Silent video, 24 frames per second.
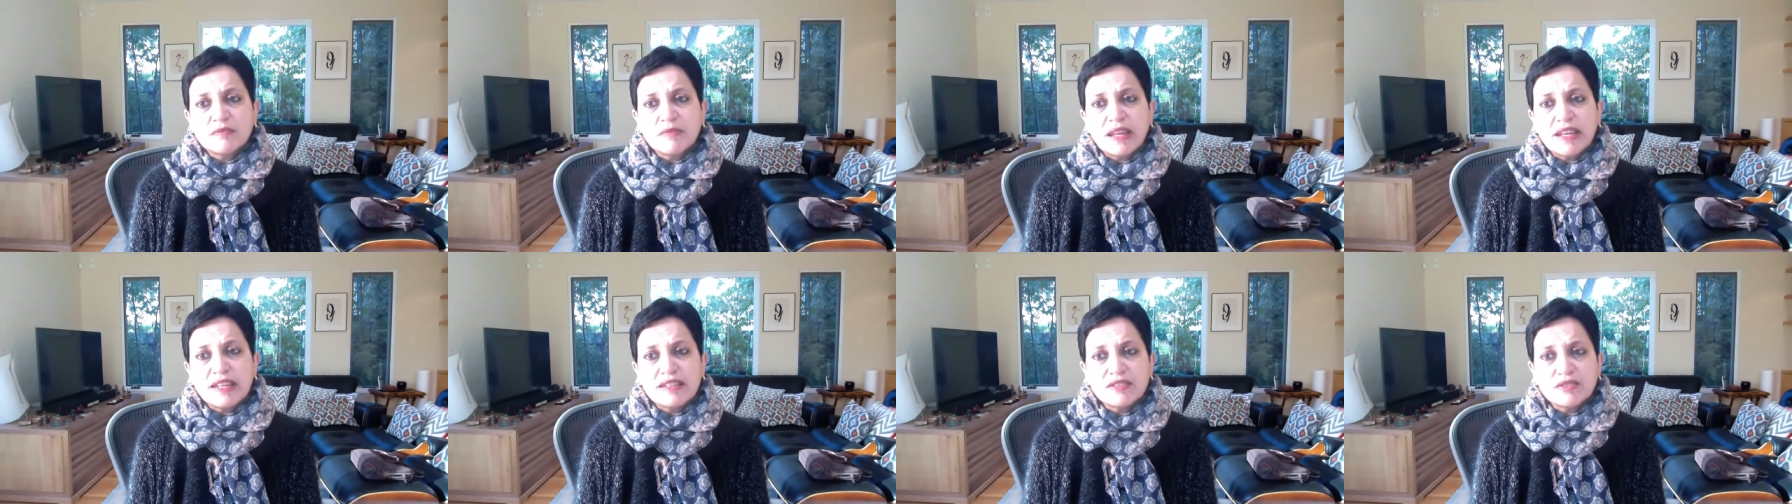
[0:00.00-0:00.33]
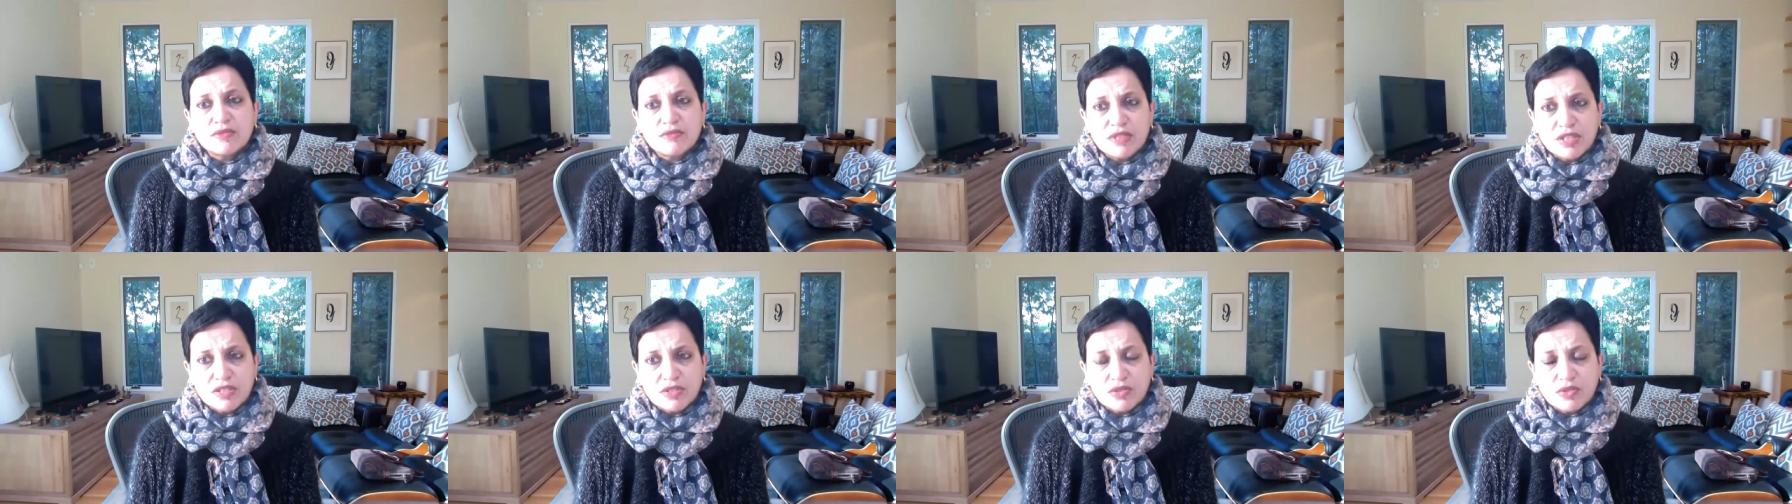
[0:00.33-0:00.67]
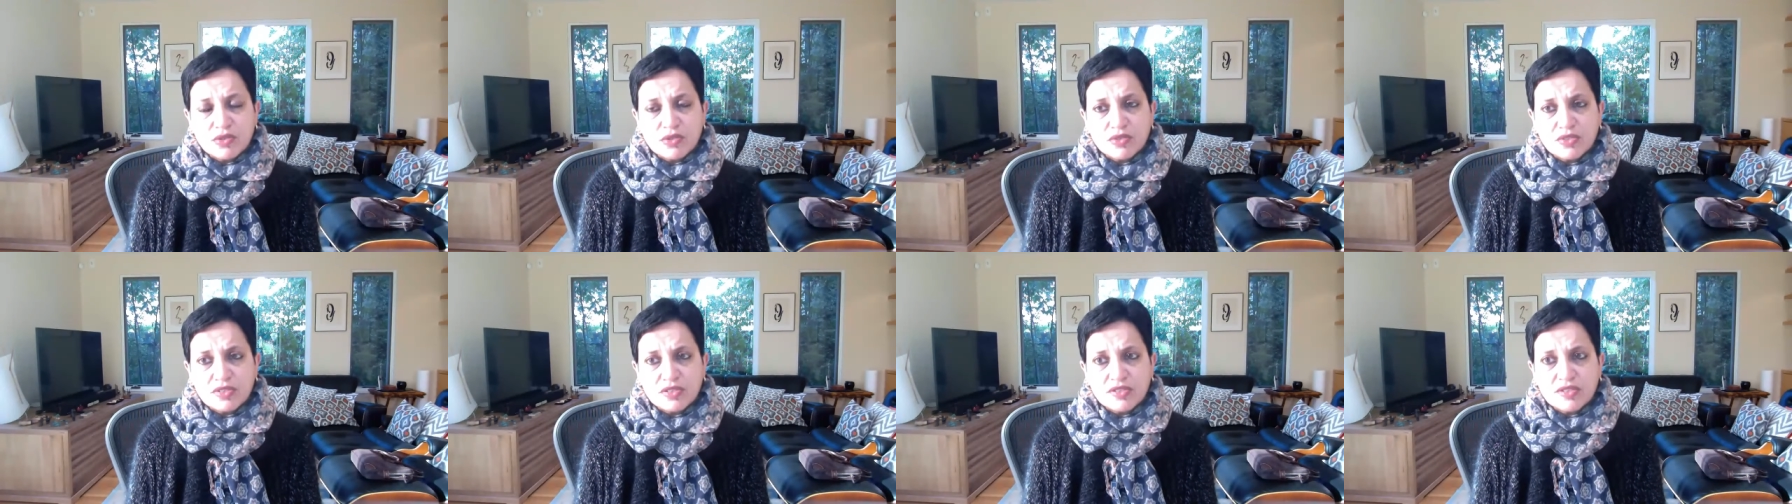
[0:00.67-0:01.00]
and its
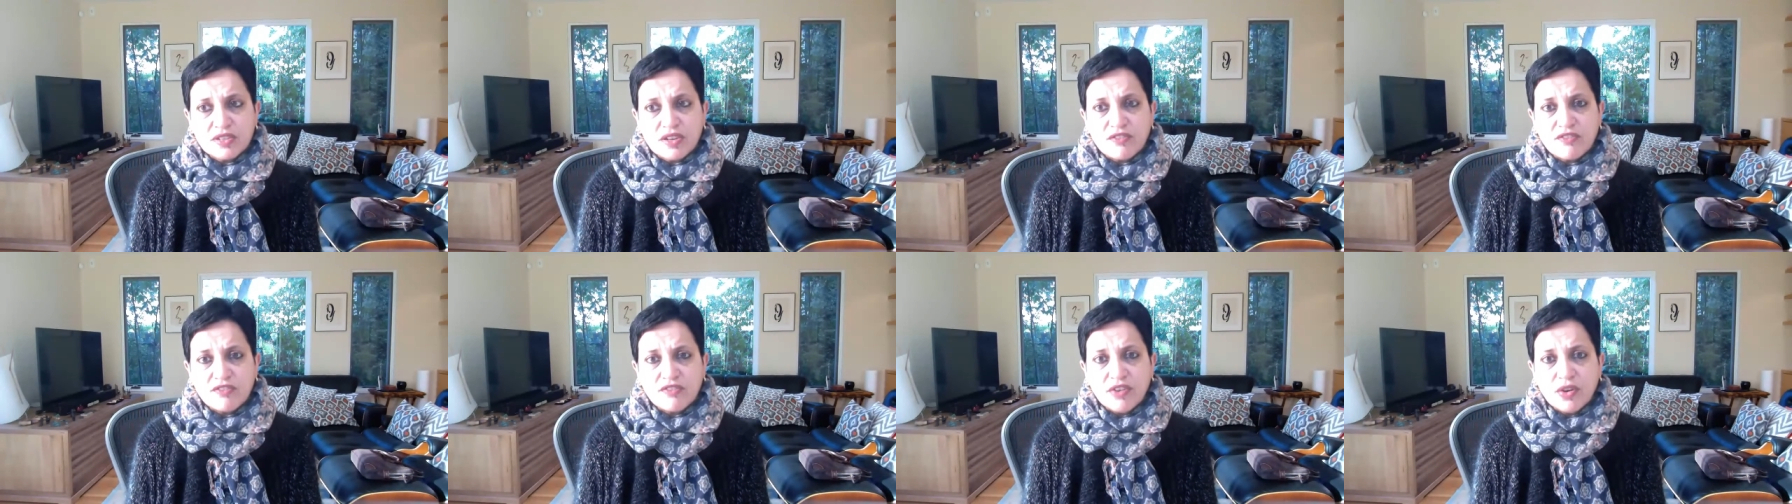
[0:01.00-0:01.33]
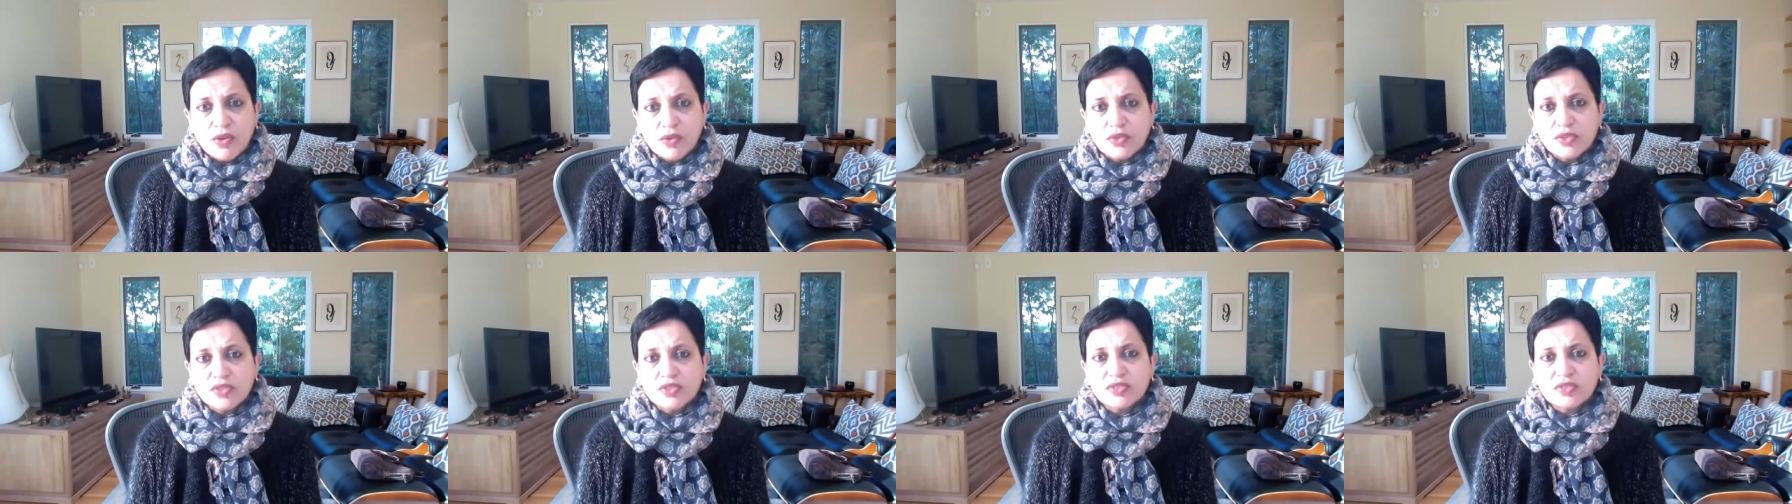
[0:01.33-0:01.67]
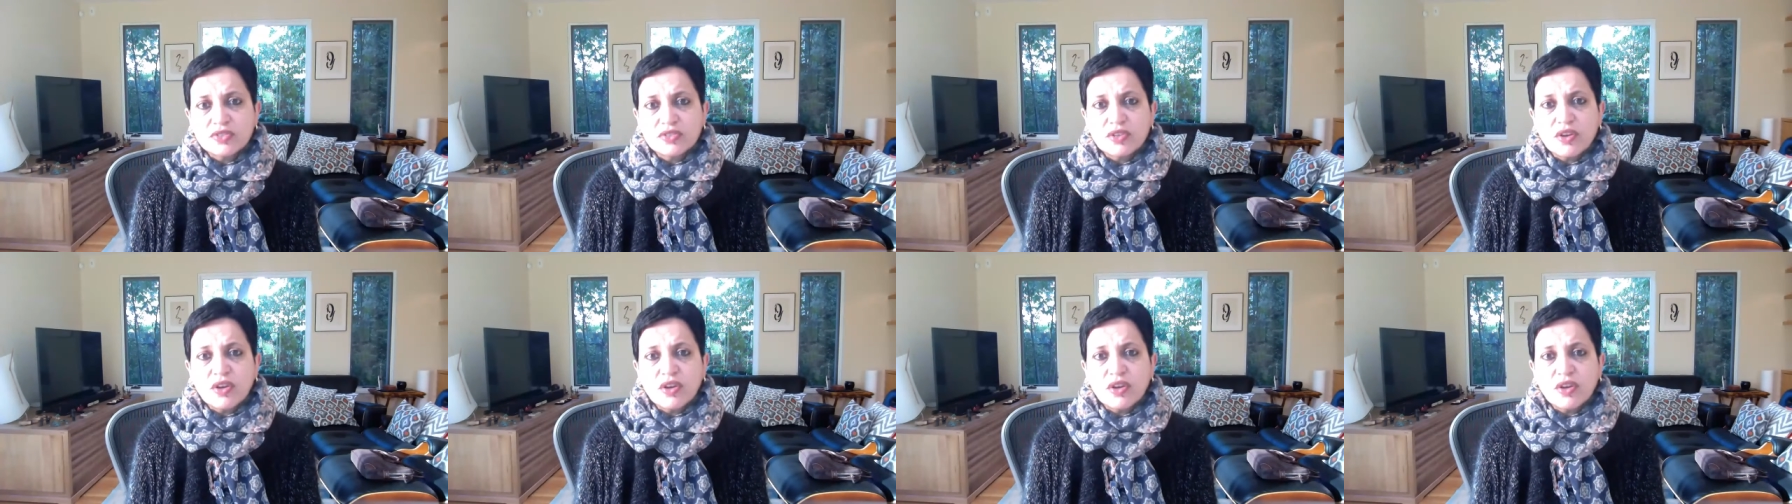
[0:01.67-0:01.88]
resources are focused